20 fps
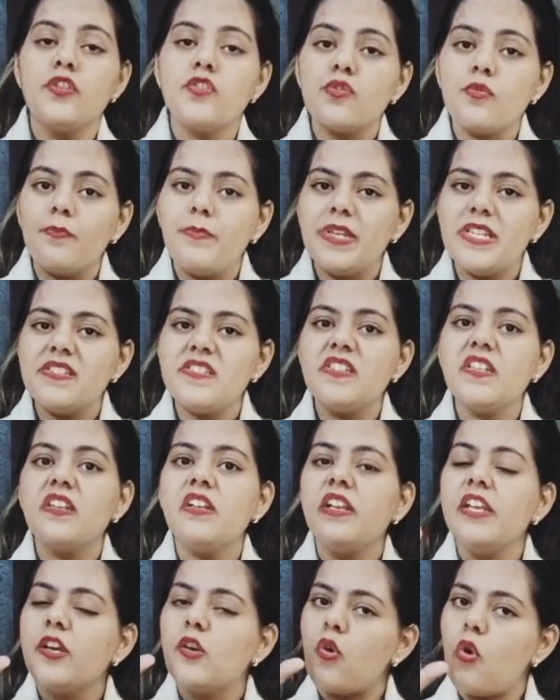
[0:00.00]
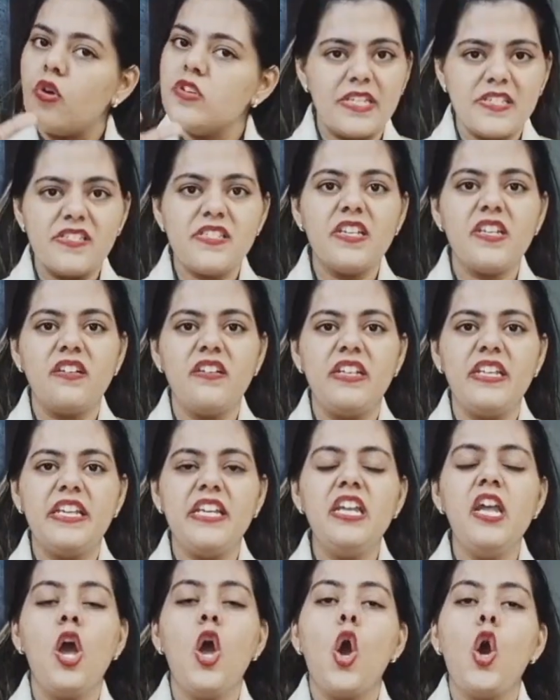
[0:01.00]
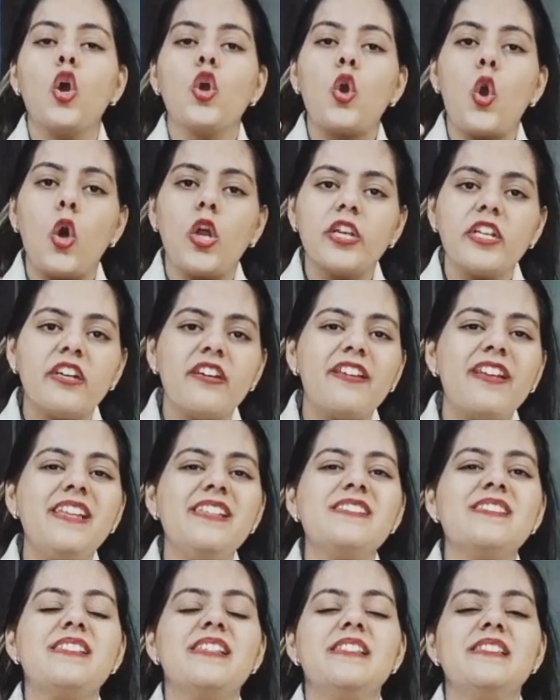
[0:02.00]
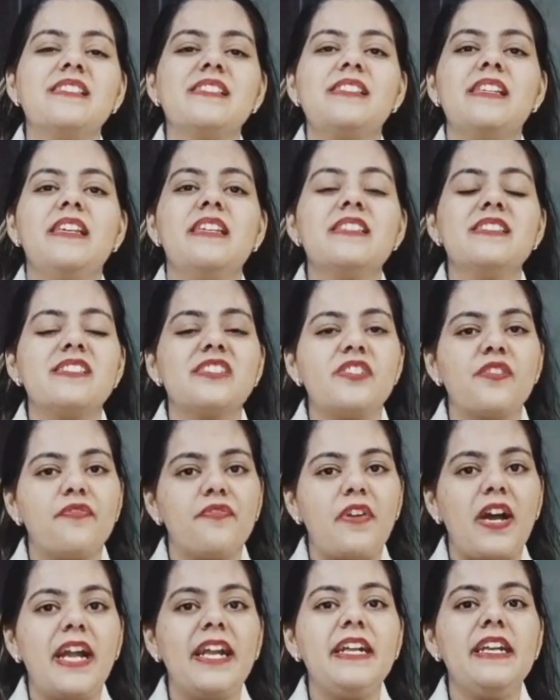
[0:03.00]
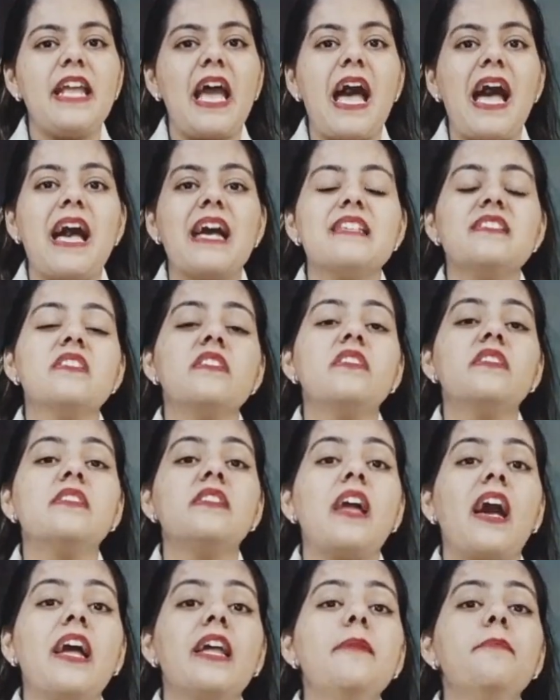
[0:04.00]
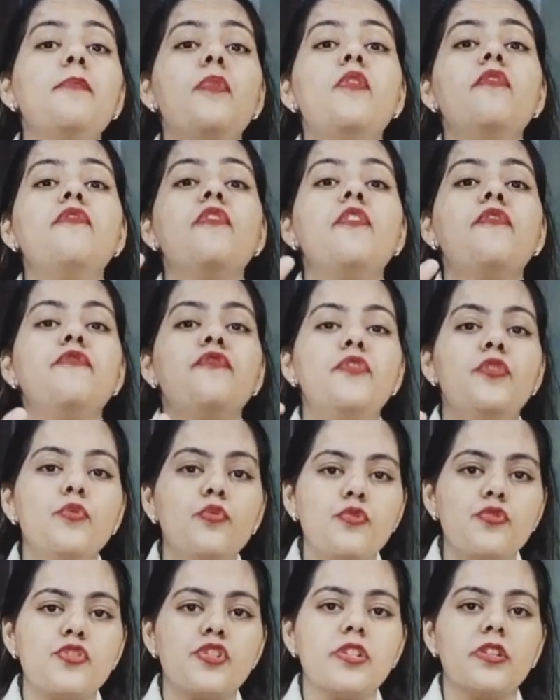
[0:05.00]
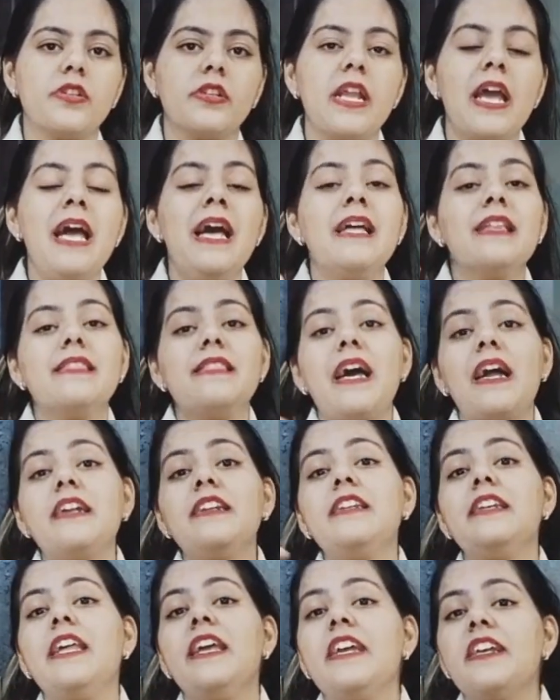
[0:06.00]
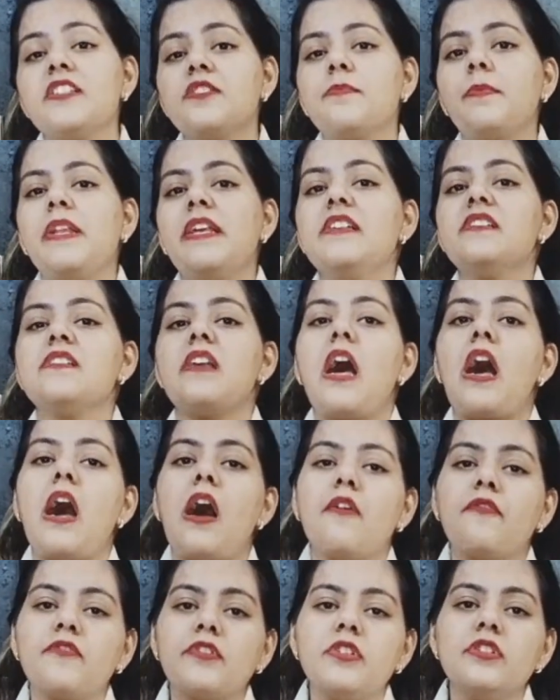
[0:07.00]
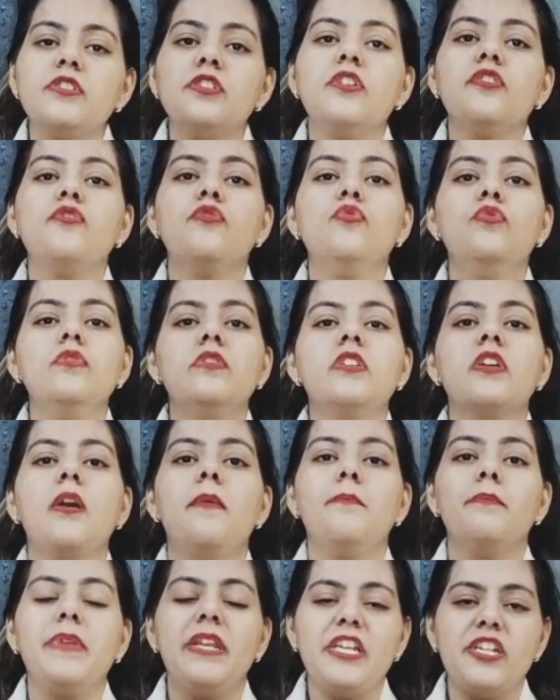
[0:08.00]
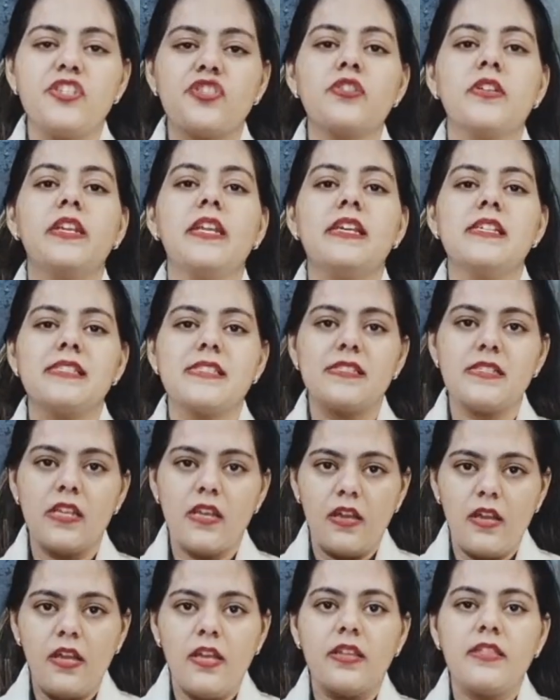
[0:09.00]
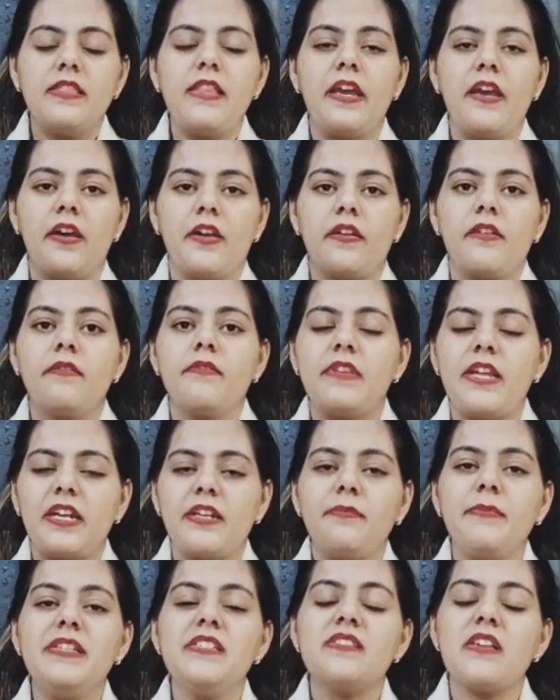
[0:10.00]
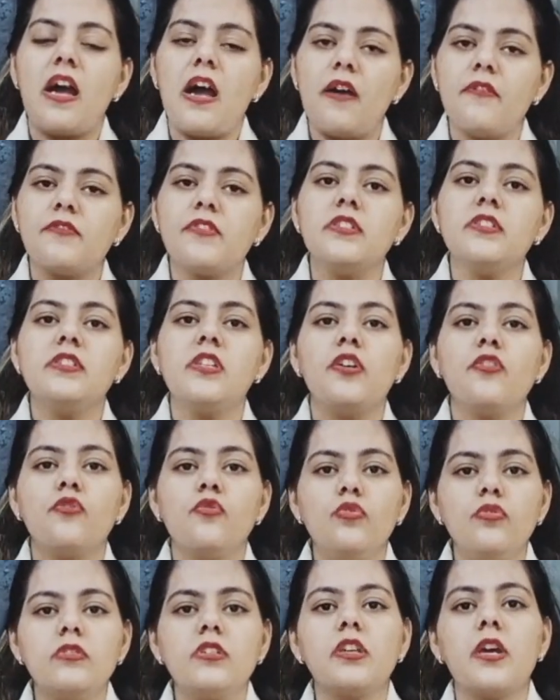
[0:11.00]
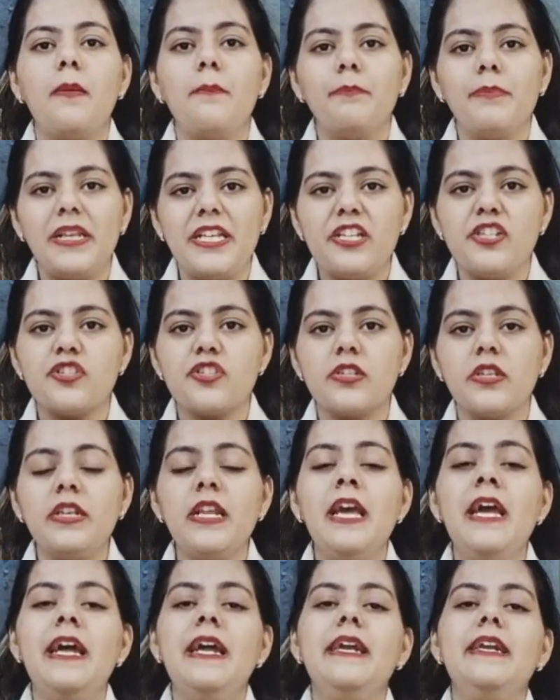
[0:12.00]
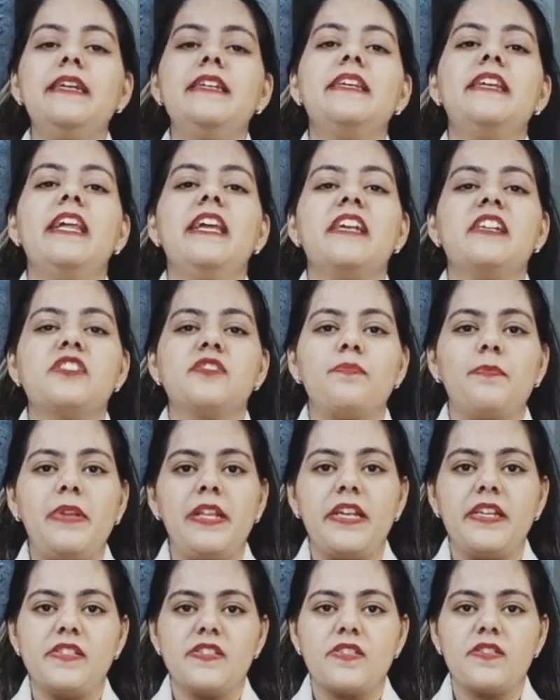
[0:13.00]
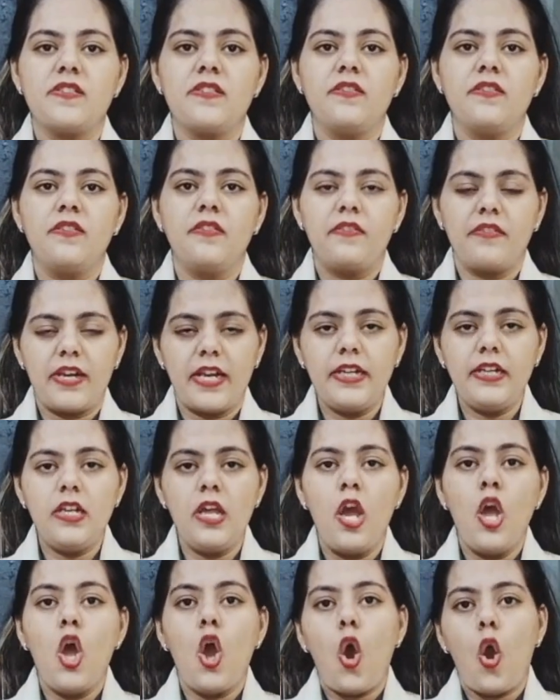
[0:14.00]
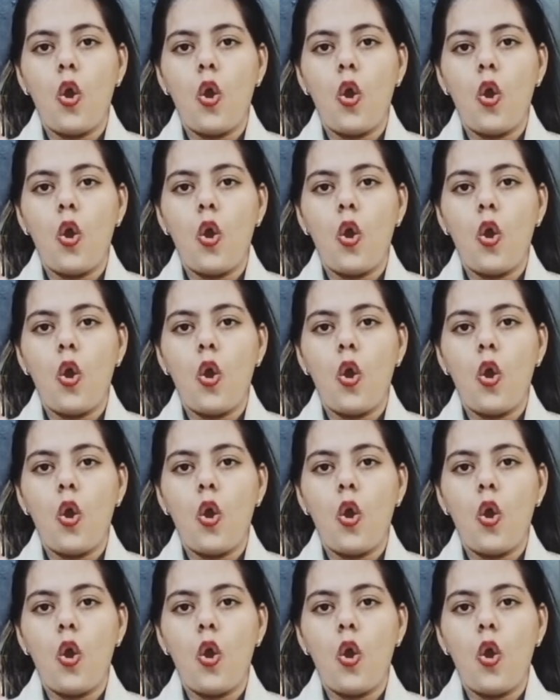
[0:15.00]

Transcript: So basically concrescence is defined as a type of a fusion that takes place after the root completion is there. That means after the root completion it takes place, right?